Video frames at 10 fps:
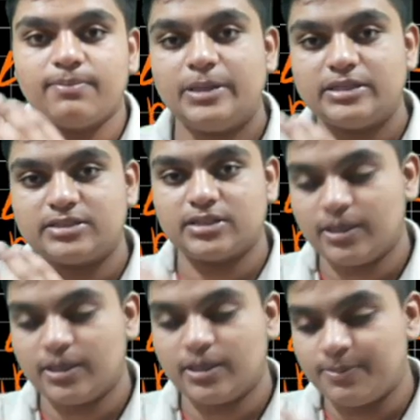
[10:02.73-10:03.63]
baby's
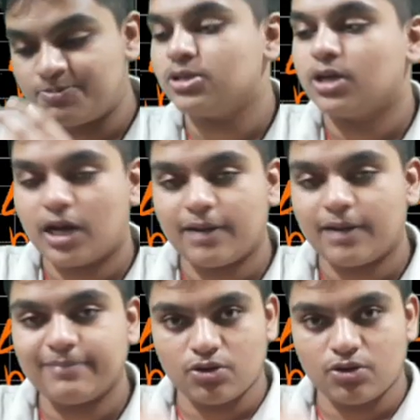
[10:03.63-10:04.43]
lips come